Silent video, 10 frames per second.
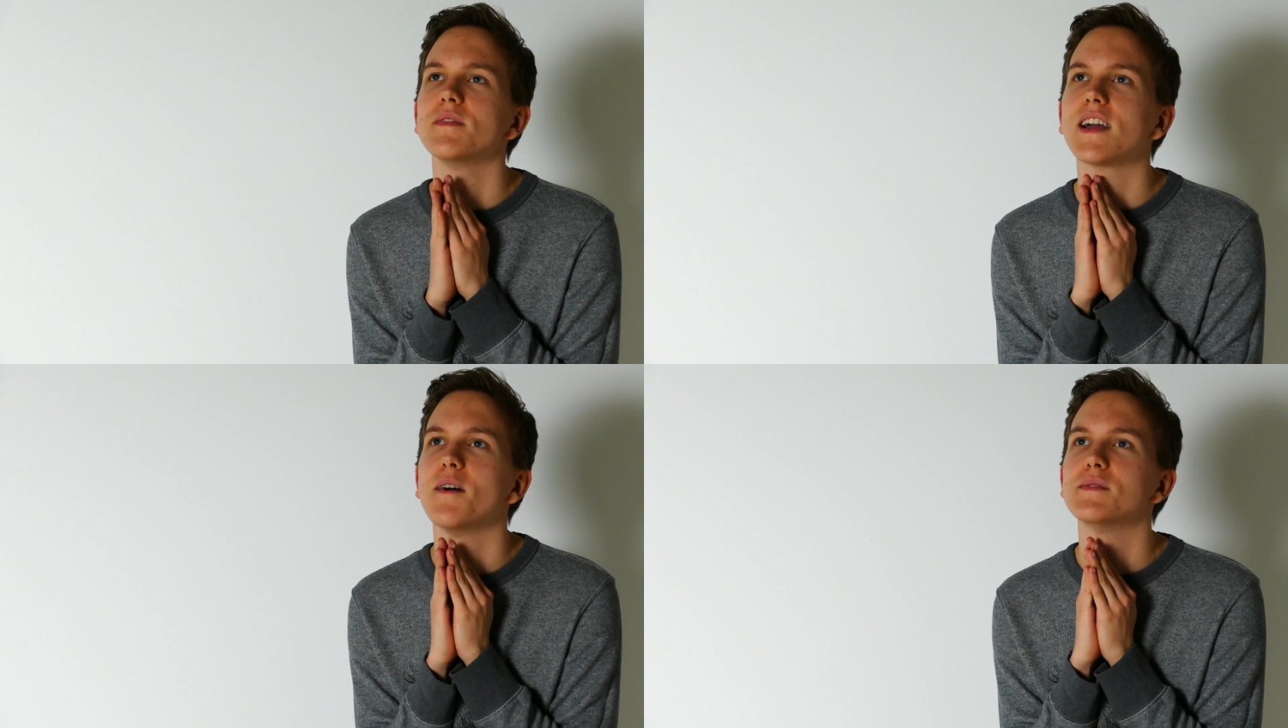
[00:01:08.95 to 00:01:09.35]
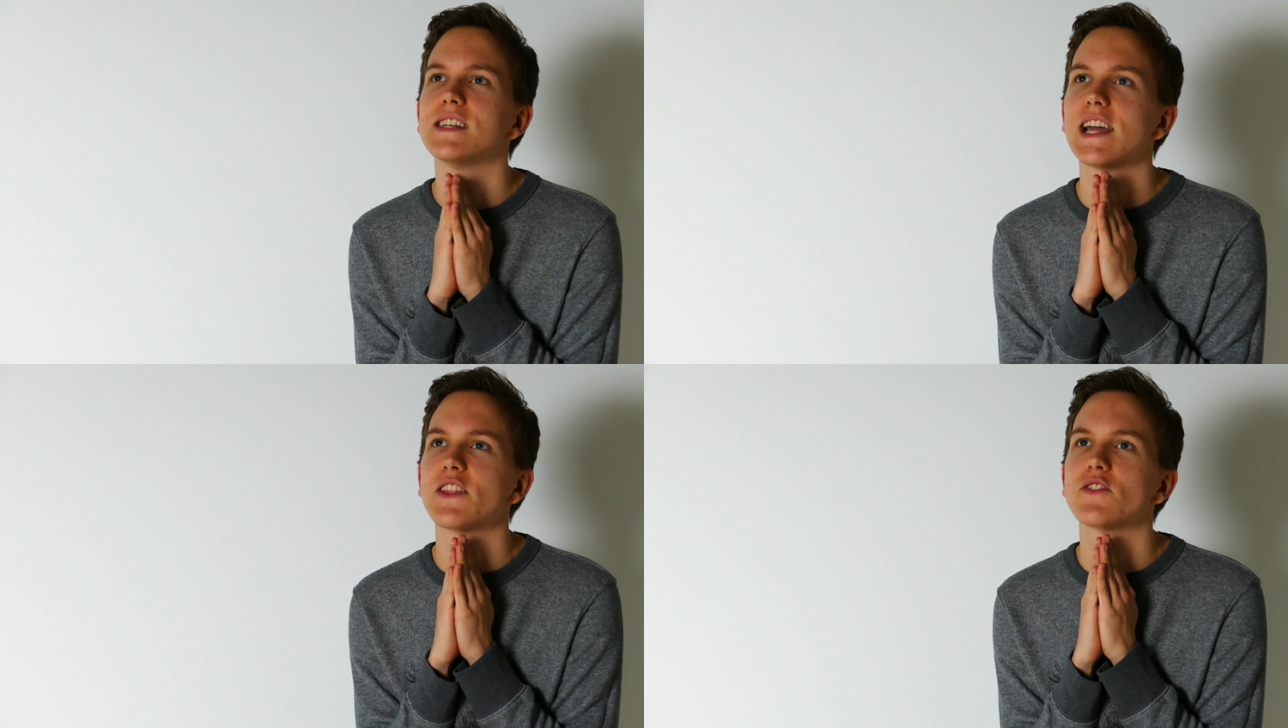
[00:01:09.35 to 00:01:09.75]
come
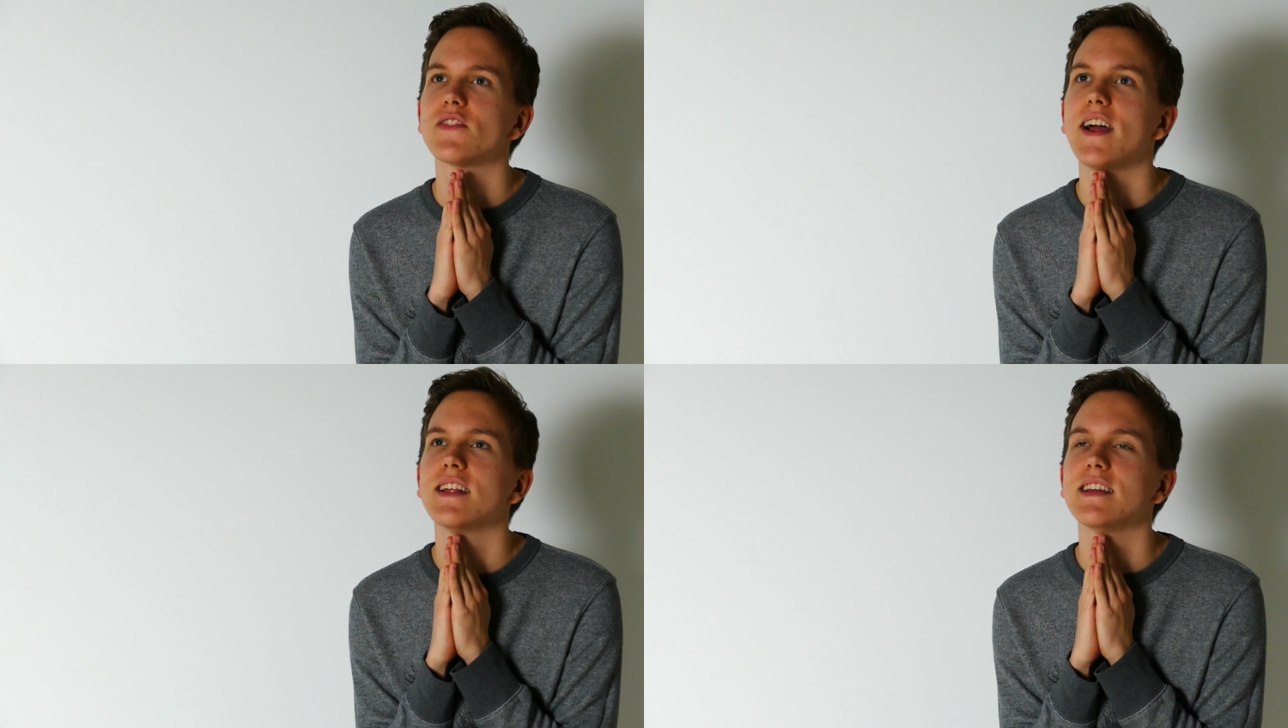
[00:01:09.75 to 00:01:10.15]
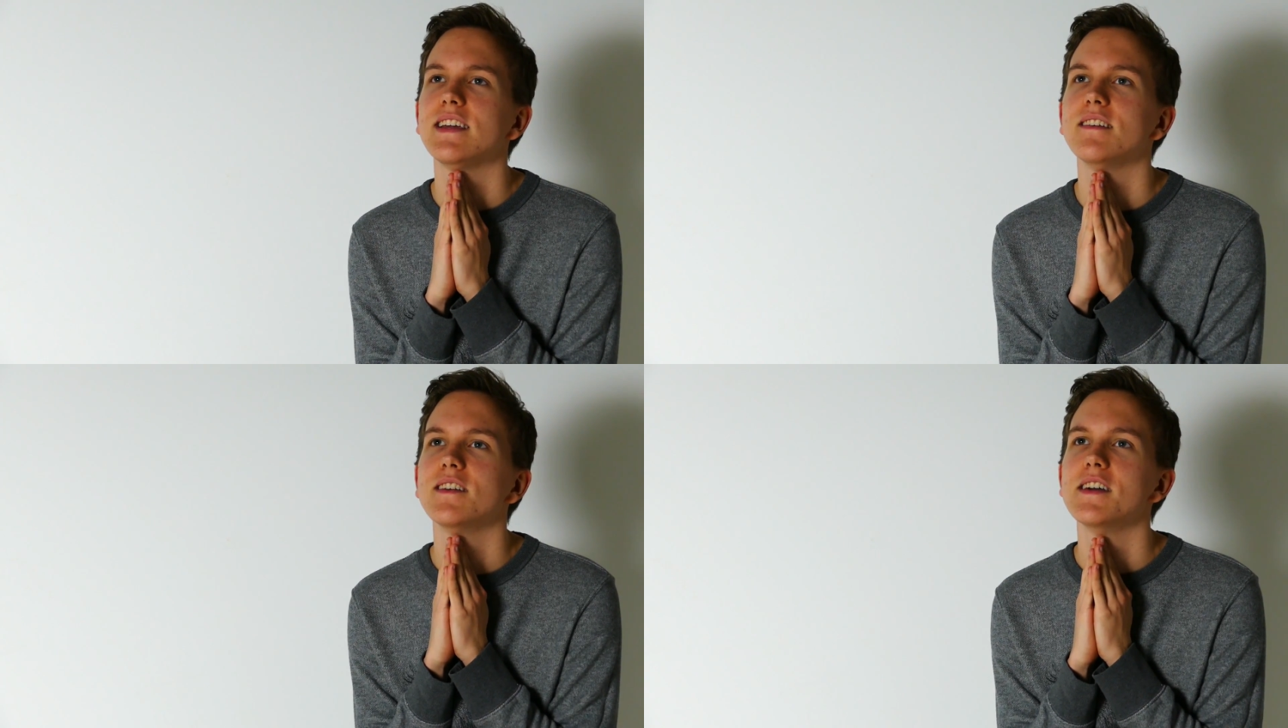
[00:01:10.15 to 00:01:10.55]
together
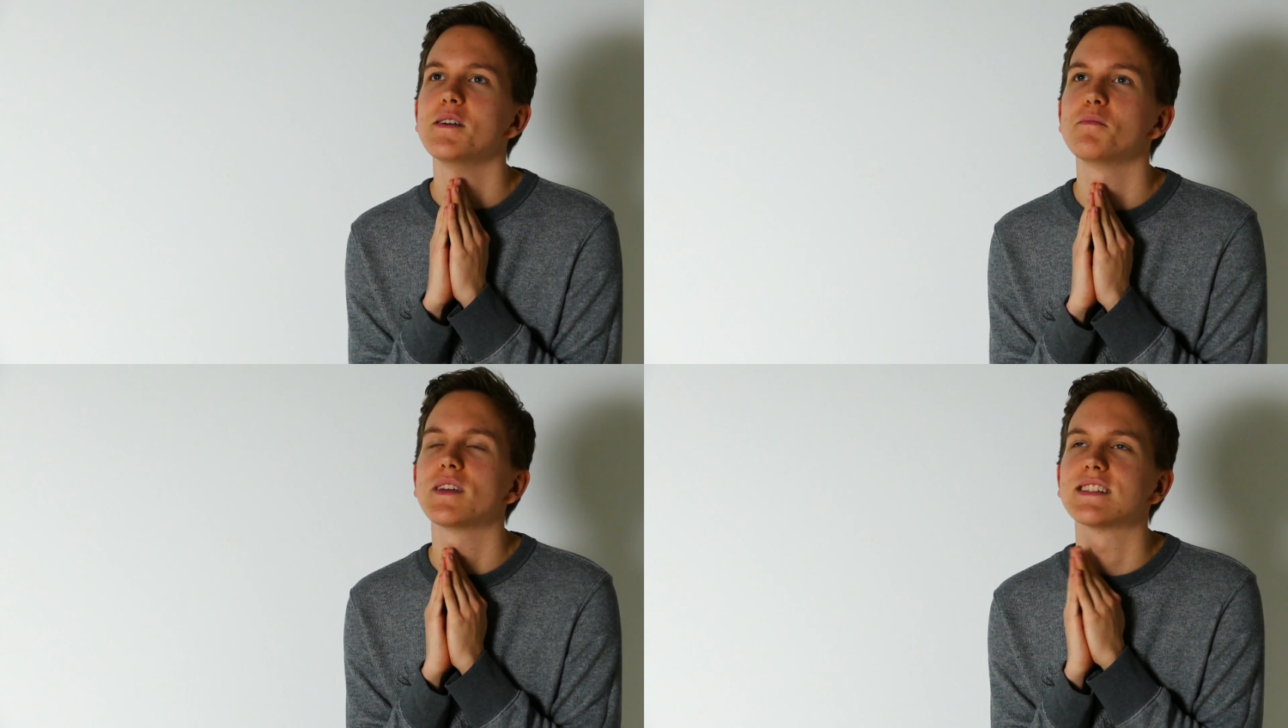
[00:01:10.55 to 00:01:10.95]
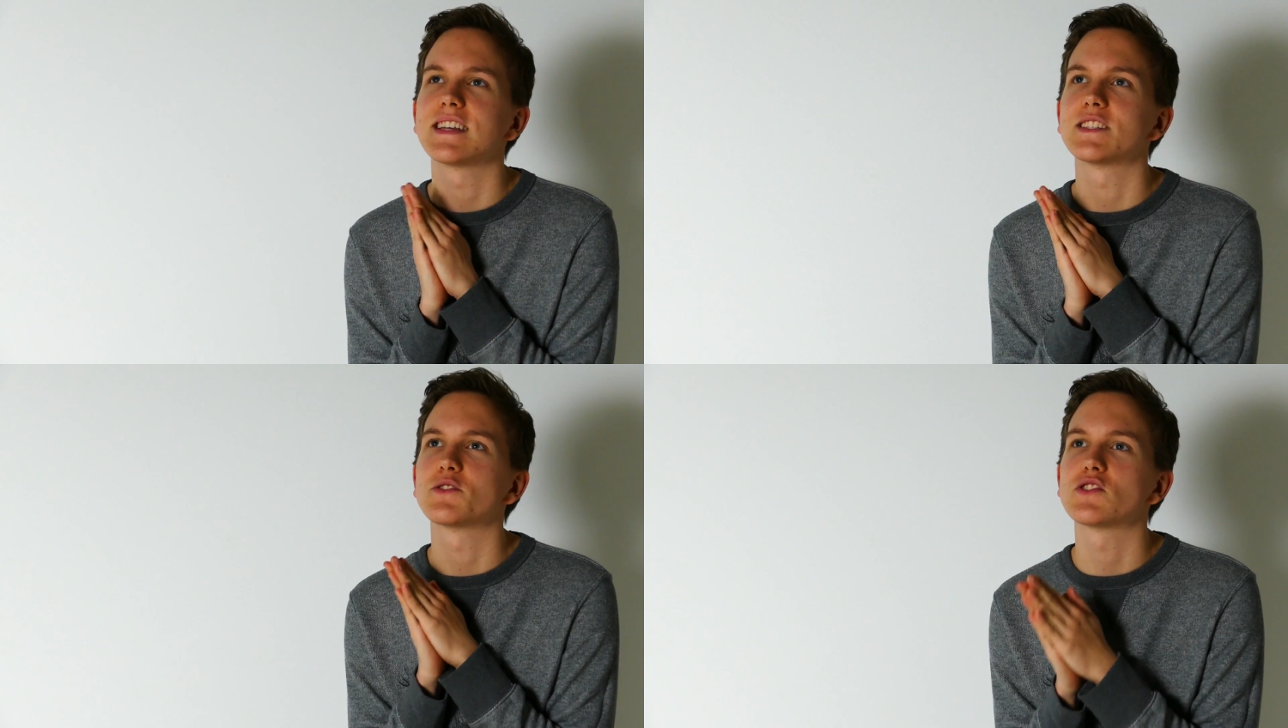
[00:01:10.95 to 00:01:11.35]
finally, because
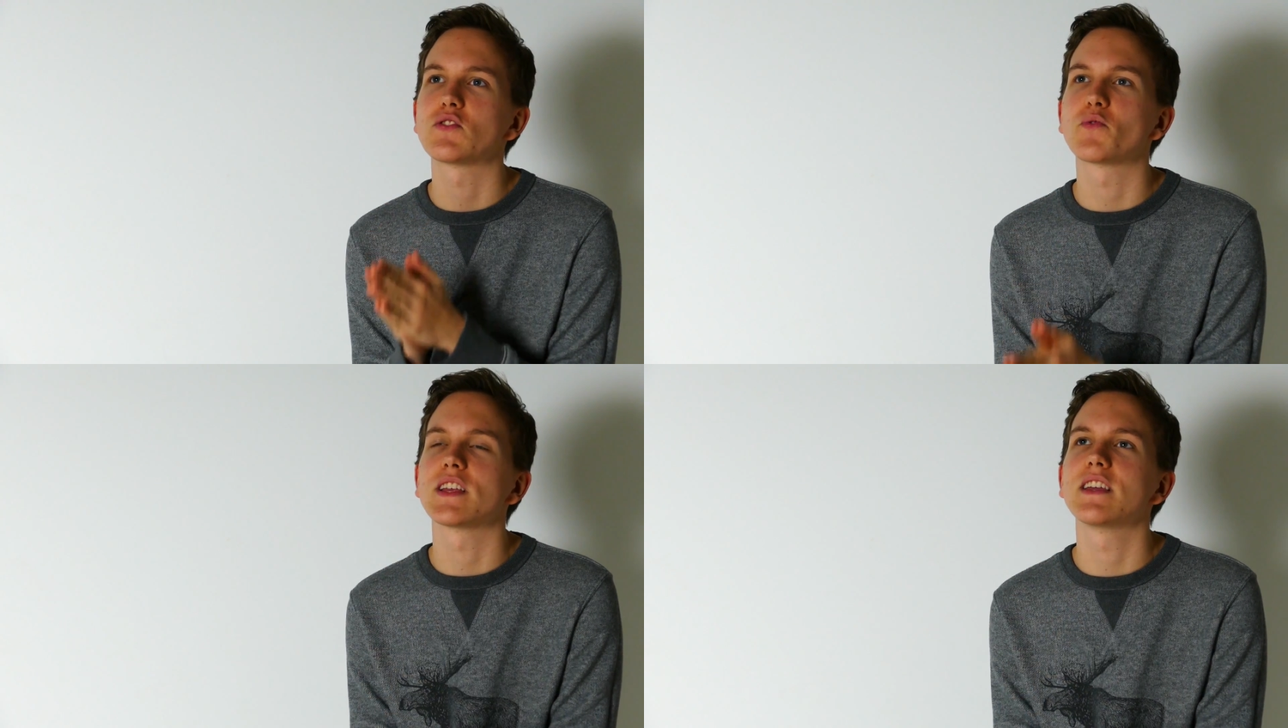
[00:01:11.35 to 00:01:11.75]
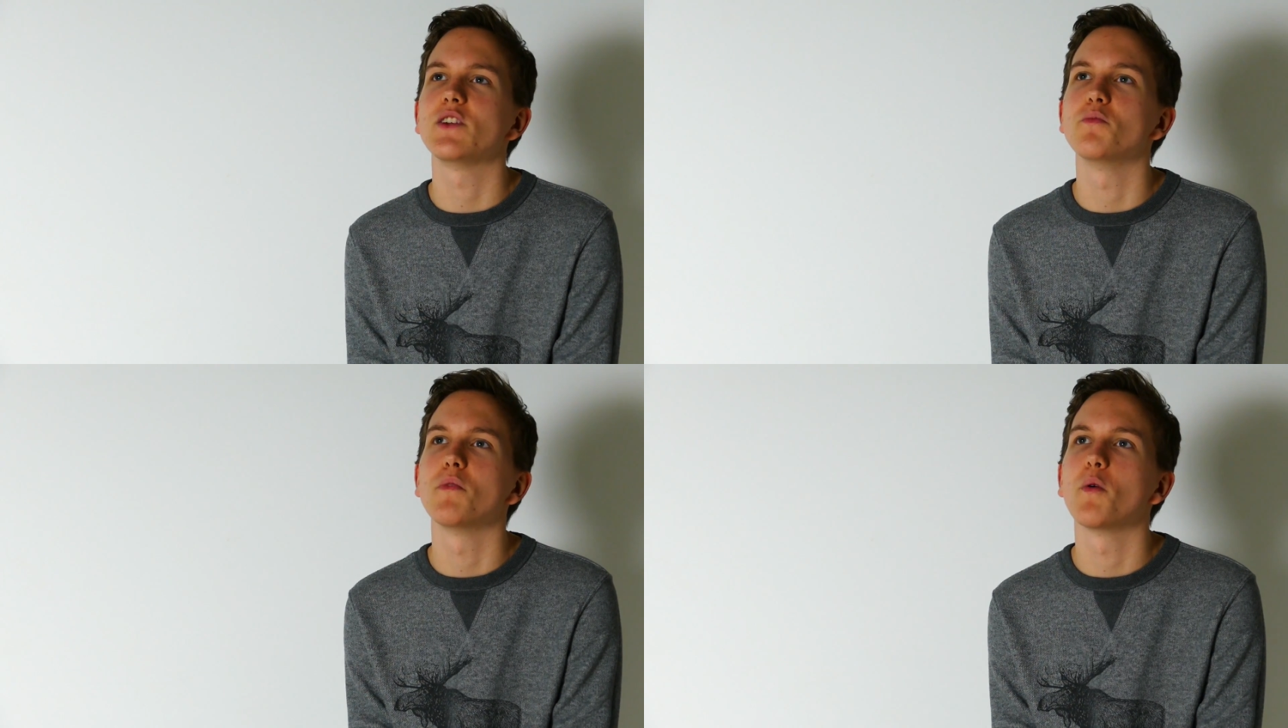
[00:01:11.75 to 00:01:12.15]
like it's just a really
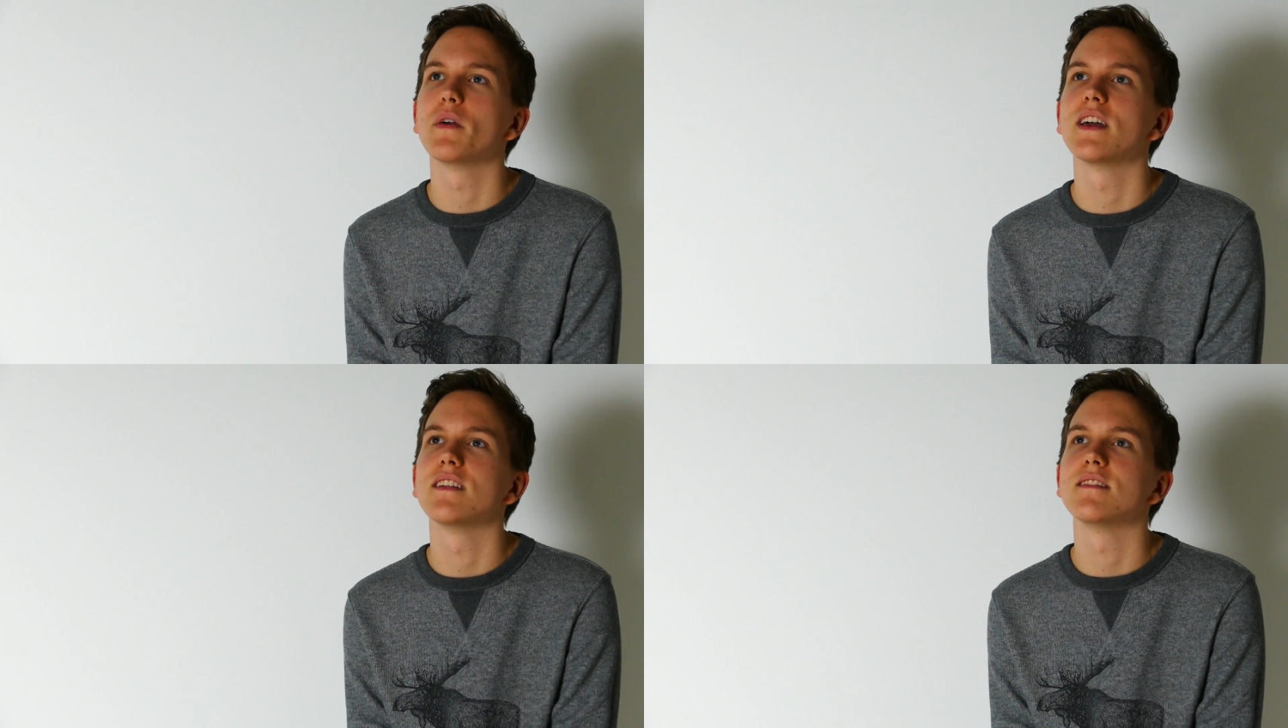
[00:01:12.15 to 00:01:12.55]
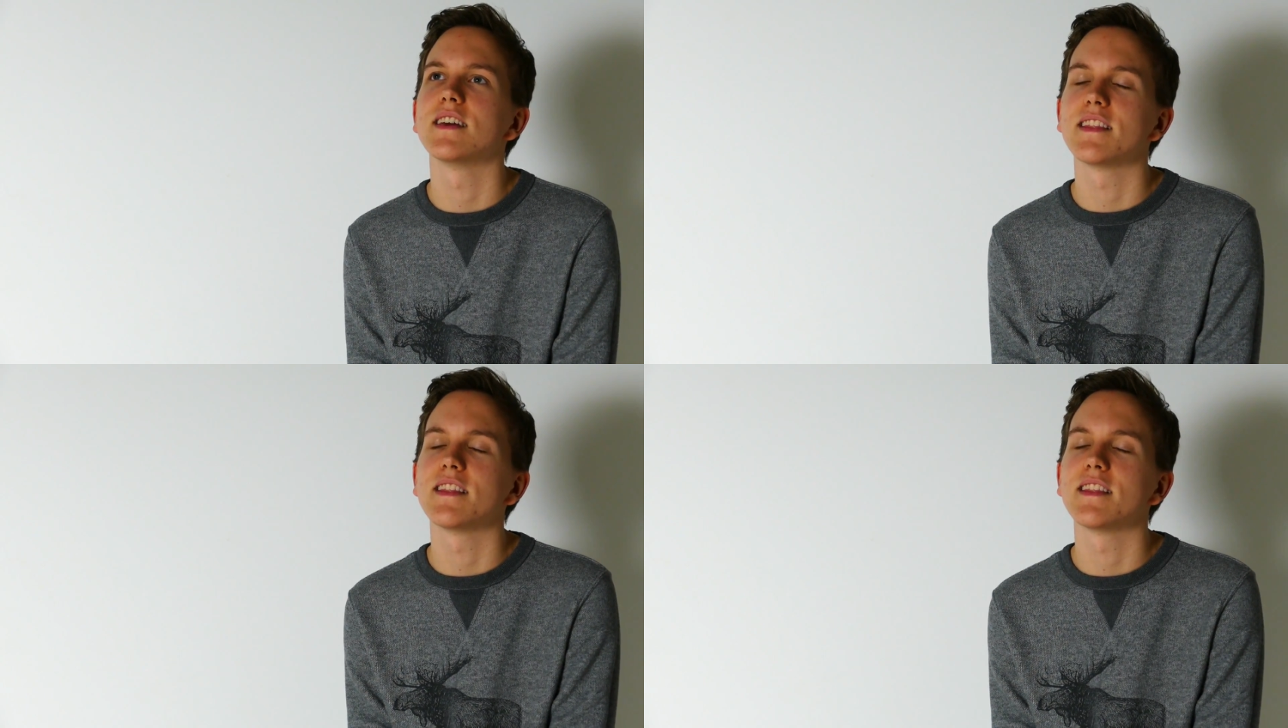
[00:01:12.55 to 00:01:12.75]
cute moment,